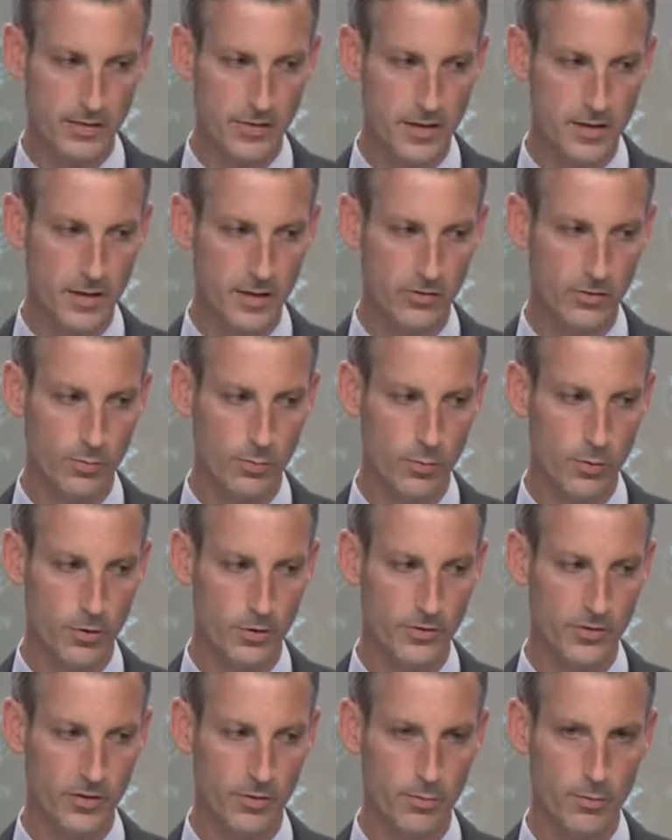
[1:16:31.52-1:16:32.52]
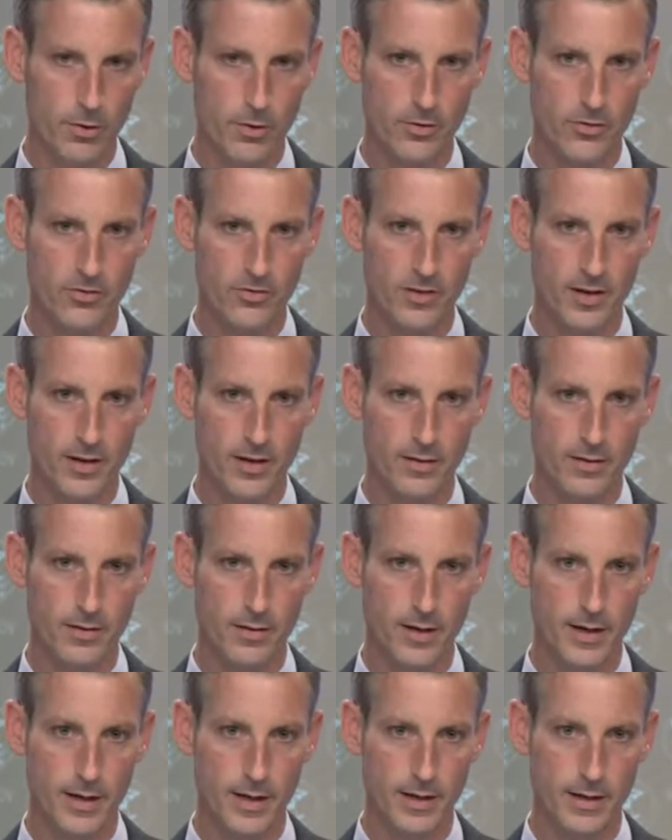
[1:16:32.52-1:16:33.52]
is that these reports emerged in
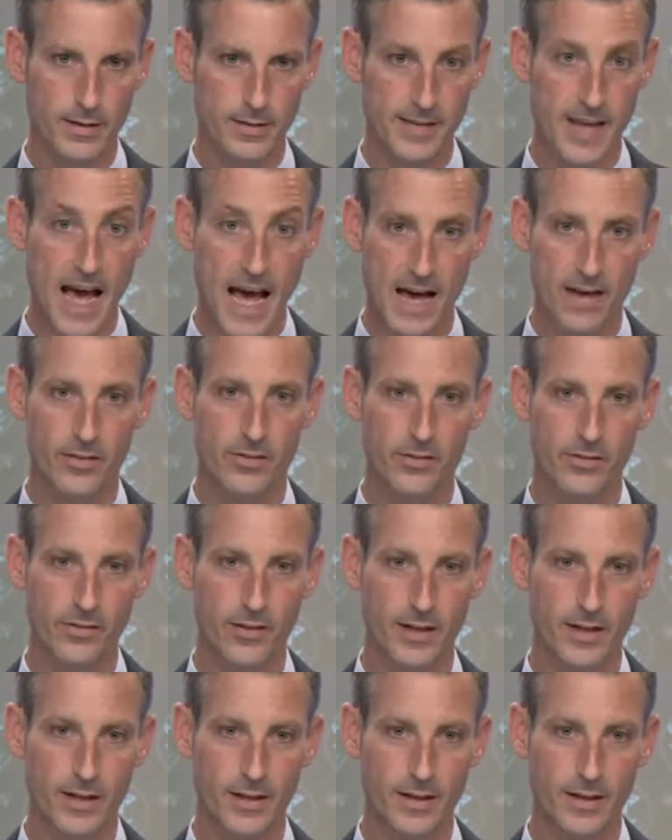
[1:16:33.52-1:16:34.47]
TASS.